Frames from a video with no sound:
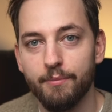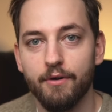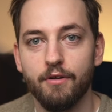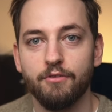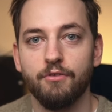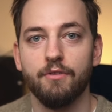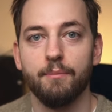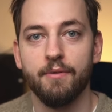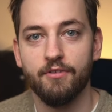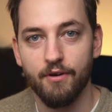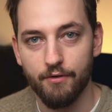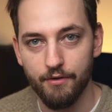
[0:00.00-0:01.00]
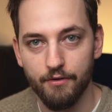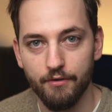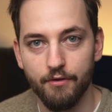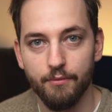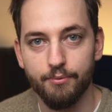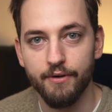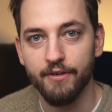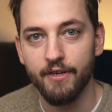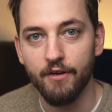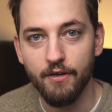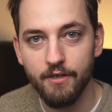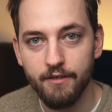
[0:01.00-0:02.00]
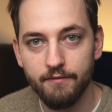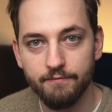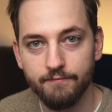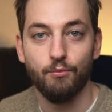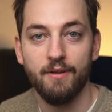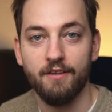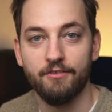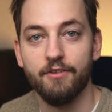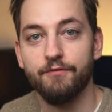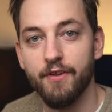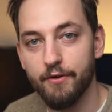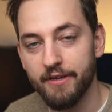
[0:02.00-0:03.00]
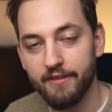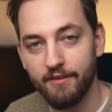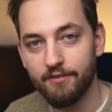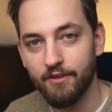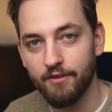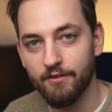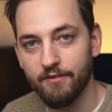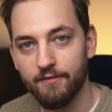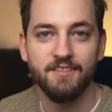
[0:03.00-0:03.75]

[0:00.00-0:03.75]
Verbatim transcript: but also the material you're printing on, as well as the viewing distance.